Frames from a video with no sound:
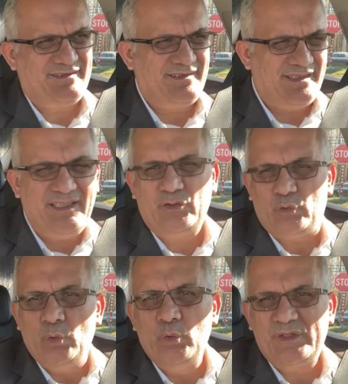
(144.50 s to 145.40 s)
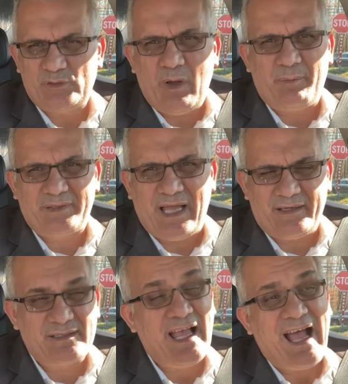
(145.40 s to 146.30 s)
need to swap
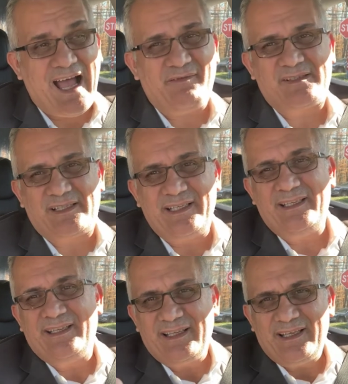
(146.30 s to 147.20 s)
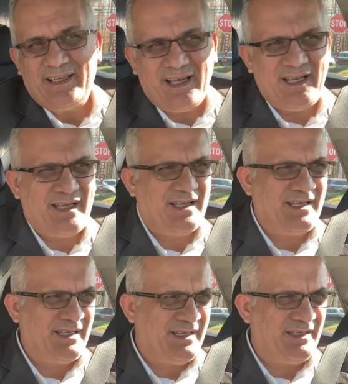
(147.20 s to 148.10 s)
tires, obviously
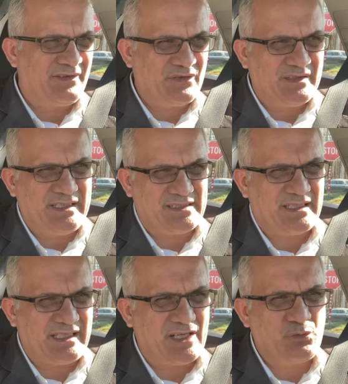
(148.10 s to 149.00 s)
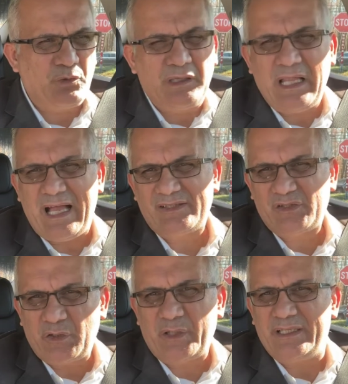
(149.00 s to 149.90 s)
Tesla tires would last
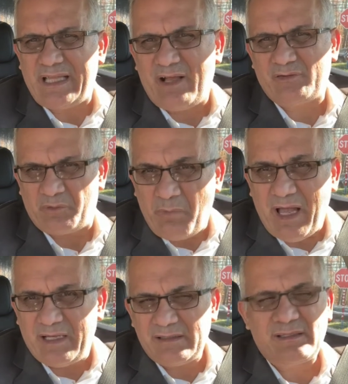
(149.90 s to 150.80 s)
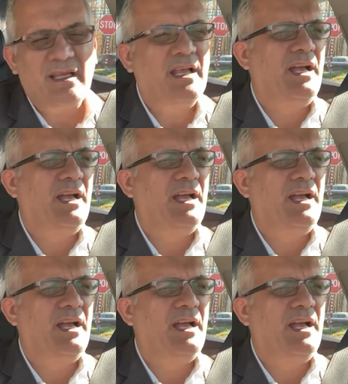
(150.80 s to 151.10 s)
30,000 miles.